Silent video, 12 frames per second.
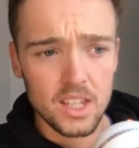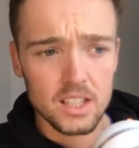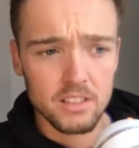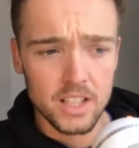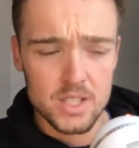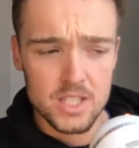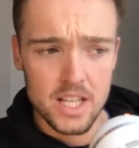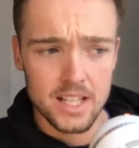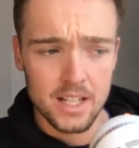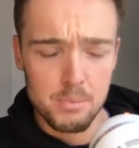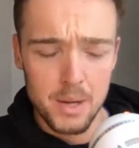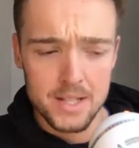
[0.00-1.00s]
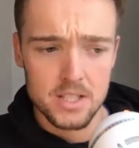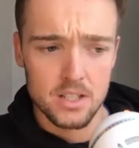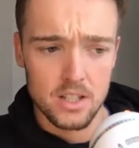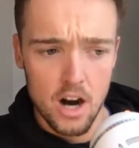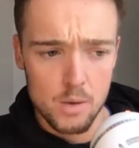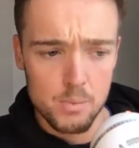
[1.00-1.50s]
like you say, kind of bitter,
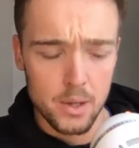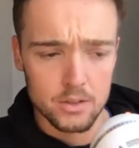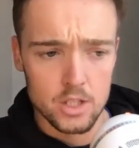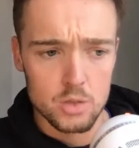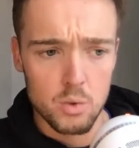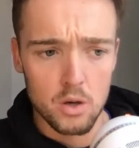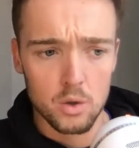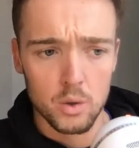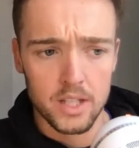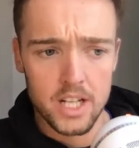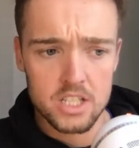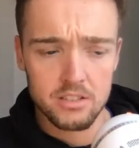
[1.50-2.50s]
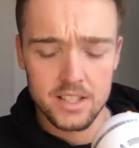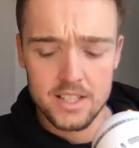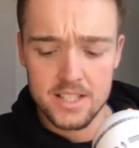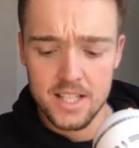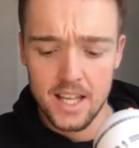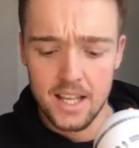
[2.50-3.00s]
hard pill to swallow initially, to
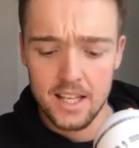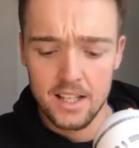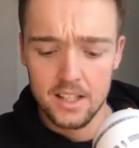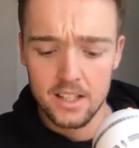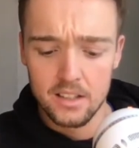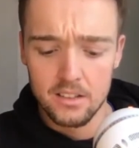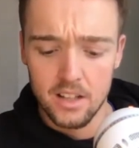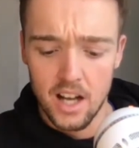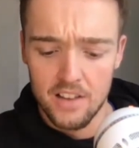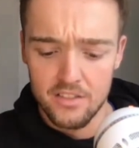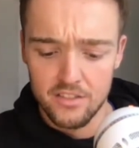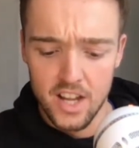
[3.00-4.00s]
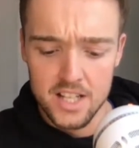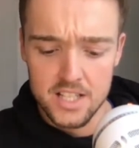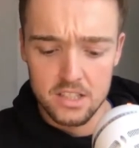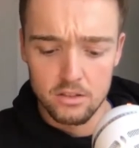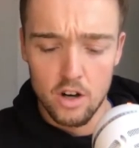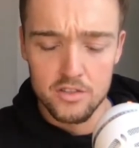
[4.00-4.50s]
say, I've invested
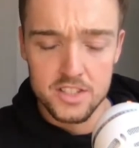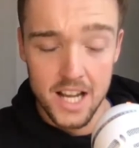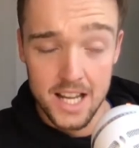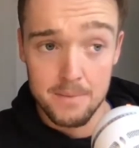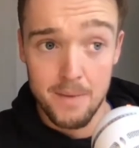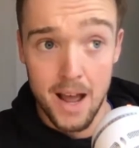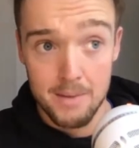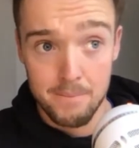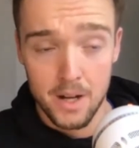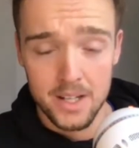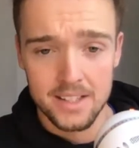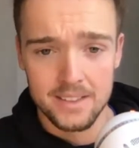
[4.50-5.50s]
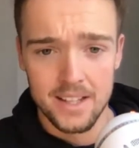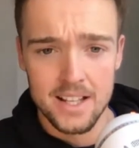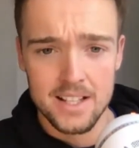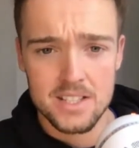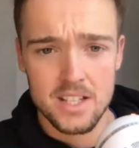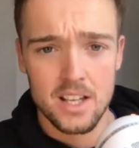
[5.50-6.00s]
a lot of time and money in
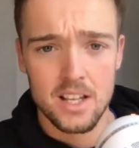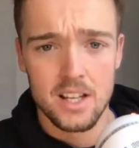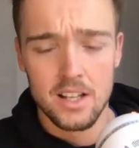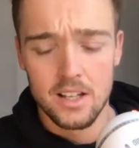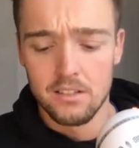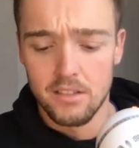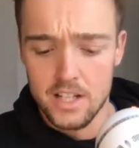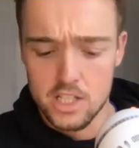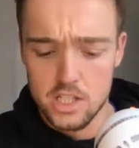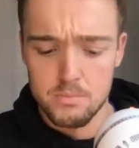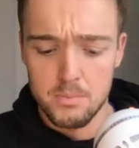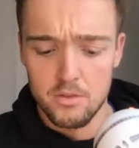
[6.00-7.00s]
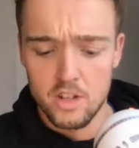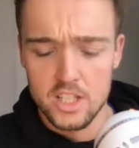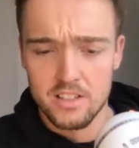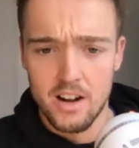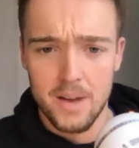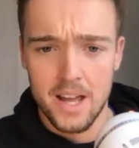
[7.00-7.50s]
this, let's just
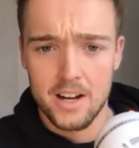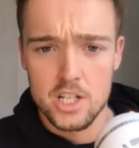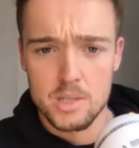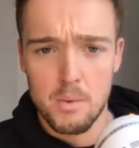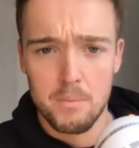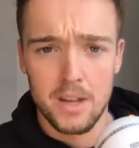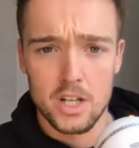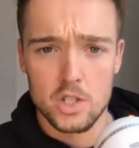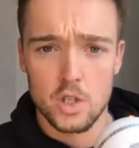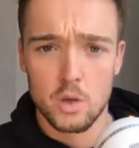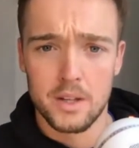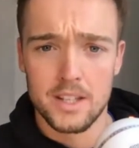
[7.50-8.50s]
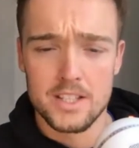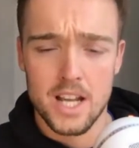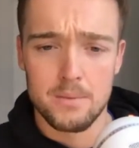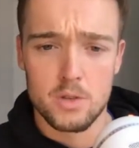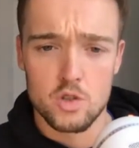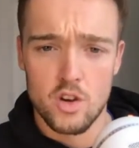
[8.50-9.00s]
redirect my energy, but make sure when the
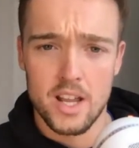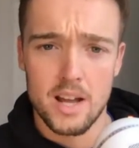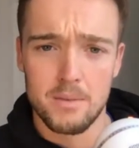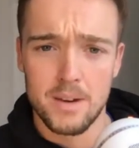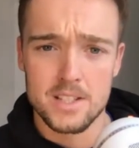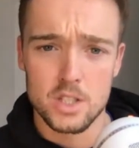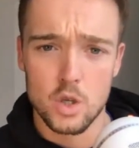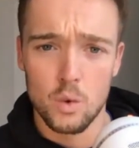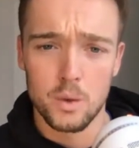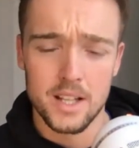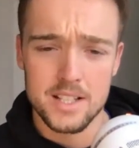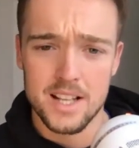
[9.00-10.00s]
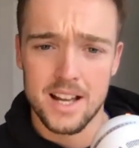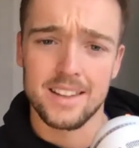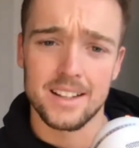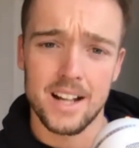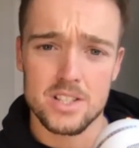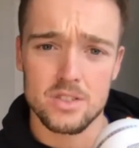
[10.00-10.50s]
time is right, I'm ready to go with this. I
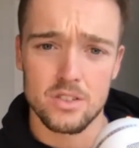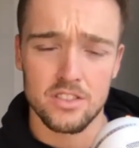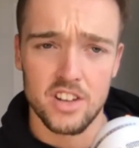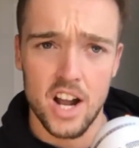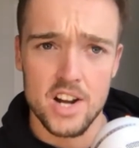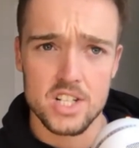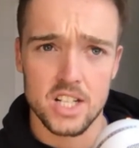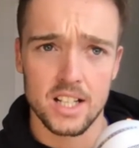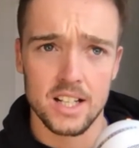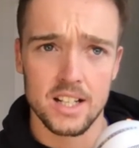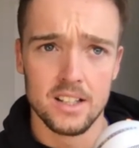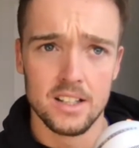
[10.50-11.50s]
think that's a refreshing